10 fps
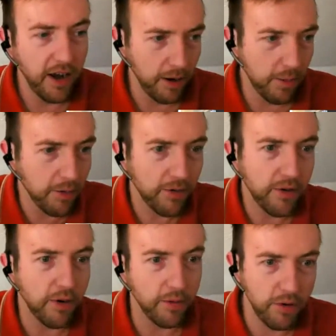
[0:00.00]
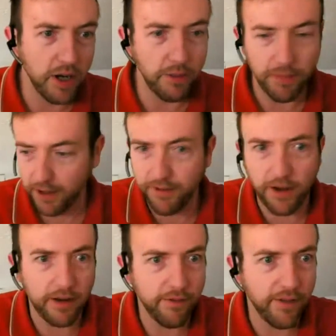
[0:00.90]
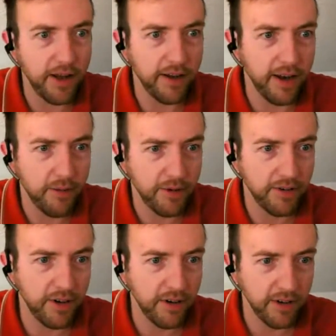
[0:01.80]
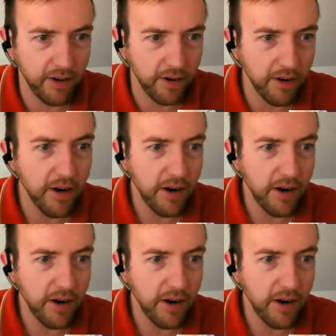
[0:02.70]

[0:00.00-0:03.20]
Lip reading: And I'm also a really big fan of the Helen Hamlyn Centre. So